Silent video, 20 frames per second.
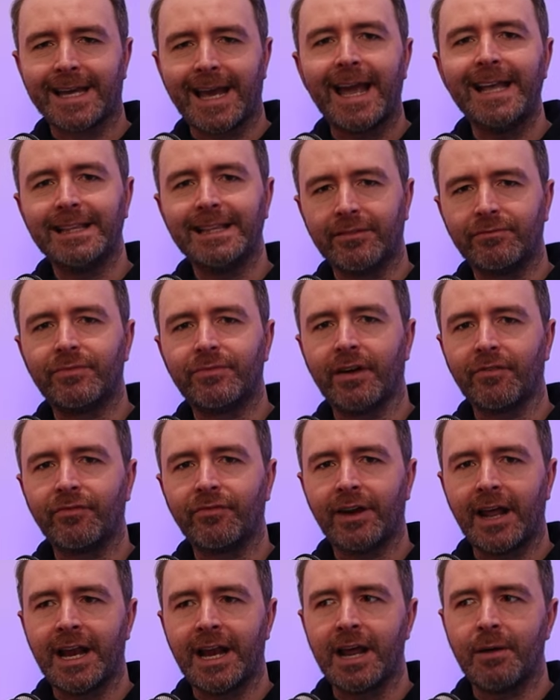kind of
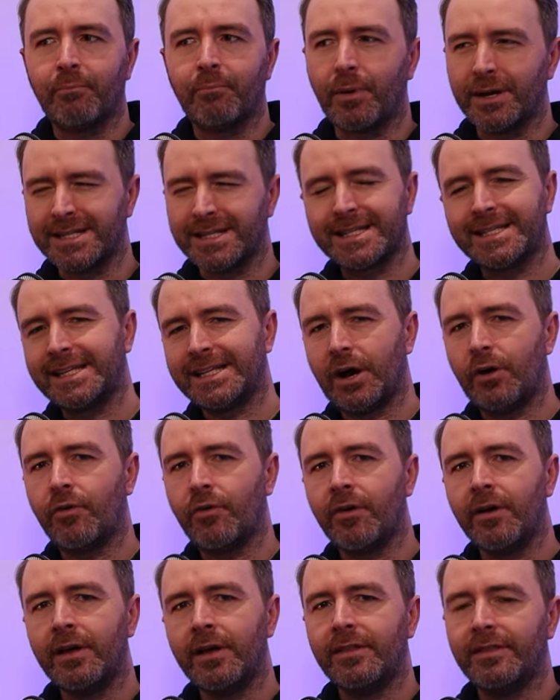different in it, but
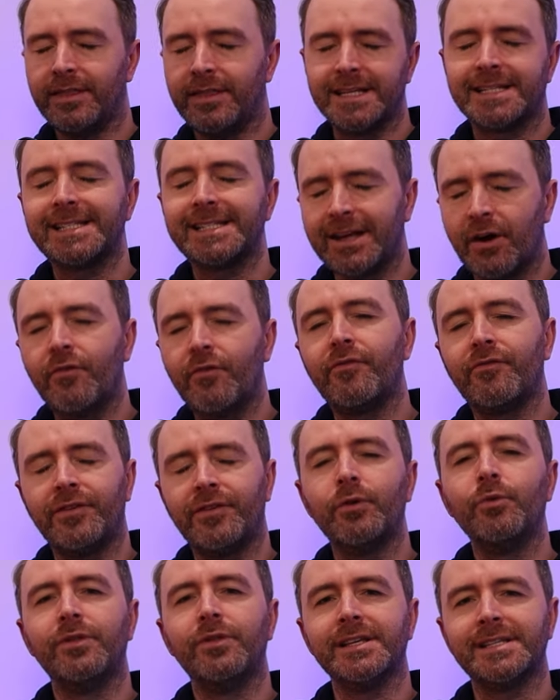still they still
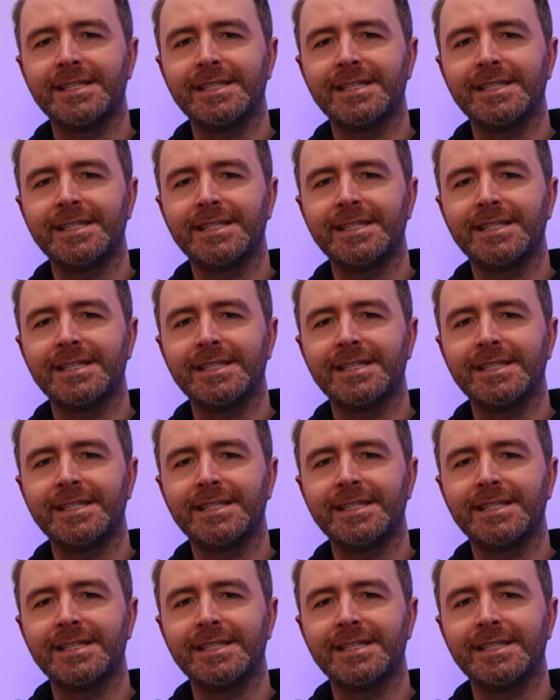feel the